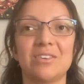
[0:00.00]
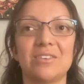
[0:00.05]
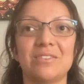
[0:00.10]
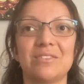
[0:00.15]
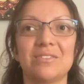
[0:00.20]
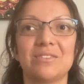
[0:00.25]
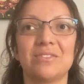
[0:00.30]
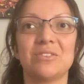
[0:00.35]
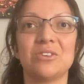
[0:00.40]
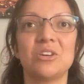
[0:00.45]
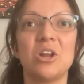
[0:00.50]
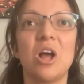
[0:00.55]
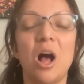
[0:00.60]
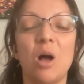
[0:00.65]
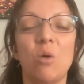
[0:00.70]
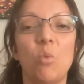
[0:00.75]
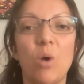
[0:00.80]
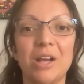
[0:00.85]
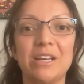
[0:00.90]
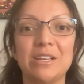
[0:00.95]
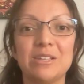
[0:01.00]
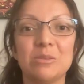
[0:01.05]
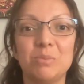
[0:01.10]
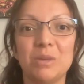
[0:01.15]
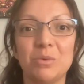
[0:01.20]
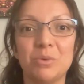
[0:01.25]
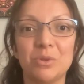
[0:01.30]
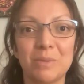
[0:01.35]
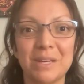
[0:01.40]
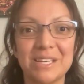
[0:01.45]
not wanting to
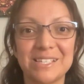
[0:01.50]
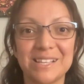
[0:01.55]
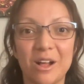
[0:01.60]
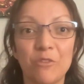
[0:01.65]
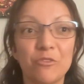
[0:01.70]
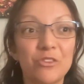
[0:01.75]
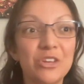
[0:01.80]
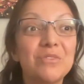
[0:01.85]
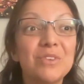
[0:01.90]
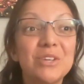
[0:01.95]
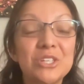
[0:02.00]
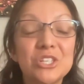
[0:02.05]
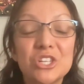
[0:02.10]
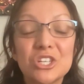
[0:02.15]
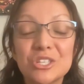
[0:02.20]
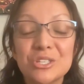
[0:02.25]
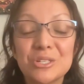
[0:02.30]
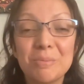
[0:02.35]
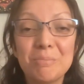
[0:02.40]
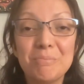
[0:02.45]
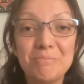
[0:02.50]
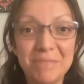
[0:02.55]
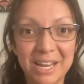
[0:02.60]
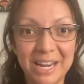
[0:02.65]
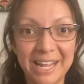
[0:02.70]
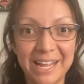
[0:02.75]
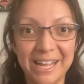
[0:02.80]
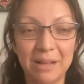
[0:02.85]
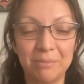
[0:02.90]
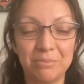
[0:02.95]
be with myself, even just a minute.